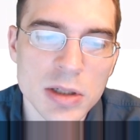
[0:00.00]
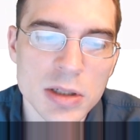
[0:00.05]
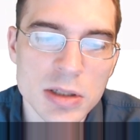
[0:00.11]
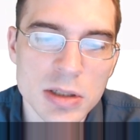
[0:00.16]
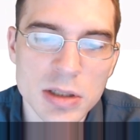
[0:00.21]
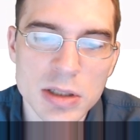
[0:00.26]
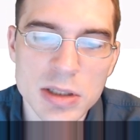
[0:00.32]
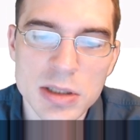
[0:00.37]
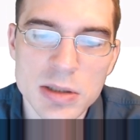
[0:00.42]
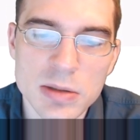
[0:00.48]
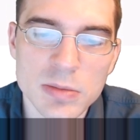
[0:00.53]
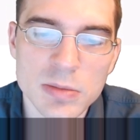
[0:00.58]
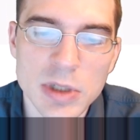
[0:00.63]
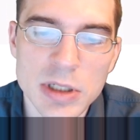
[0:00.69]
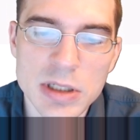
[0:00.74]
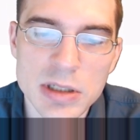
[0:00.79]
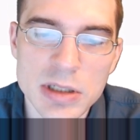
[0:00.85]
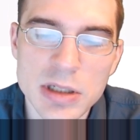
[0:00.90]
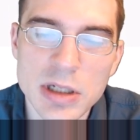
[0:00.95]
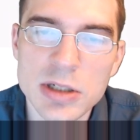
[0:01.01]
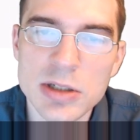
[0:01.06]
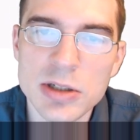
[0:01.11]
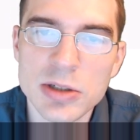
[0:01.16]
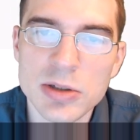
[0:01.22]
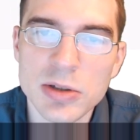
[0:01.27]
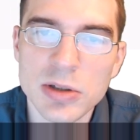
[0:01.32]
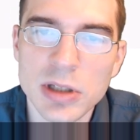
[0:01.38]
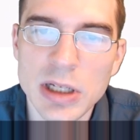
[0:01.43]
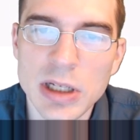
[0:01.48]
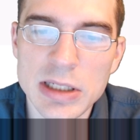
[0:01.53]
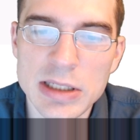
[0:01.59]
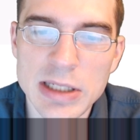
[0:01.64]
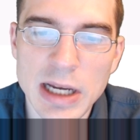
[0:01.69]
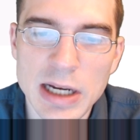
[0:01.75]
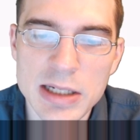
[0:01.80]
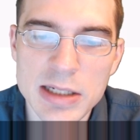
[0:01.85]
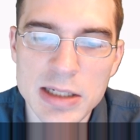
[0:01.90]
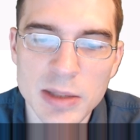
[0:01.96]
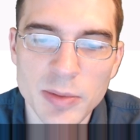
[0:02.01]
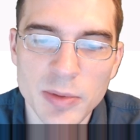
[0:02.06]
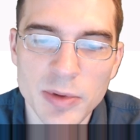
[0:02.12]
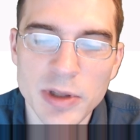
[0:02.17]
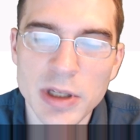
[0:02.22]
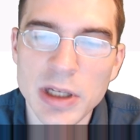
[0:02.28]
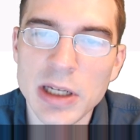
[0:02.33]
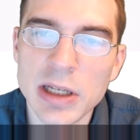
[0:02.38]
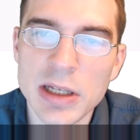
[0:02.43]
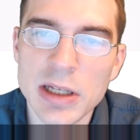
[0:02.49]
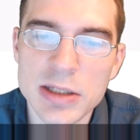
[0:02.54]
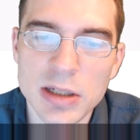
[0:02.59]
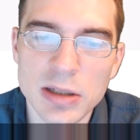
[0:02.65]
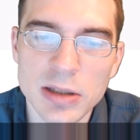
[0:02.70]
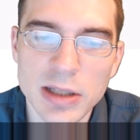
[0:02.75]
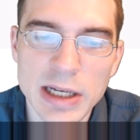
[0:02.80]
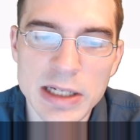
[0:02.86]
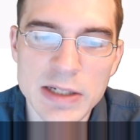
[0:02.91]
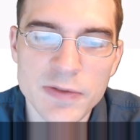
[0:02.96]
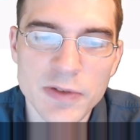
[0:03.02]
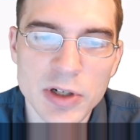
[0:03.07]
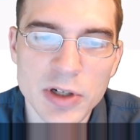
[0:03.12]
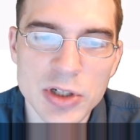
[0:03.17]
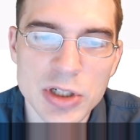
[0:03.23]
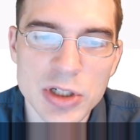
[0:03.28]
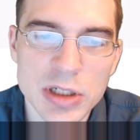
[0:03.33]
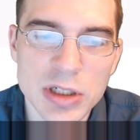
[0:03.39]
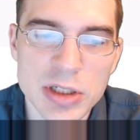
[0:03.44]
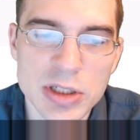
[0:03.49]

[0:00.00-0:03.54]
So this is essentially doing the exact same thing as our last function.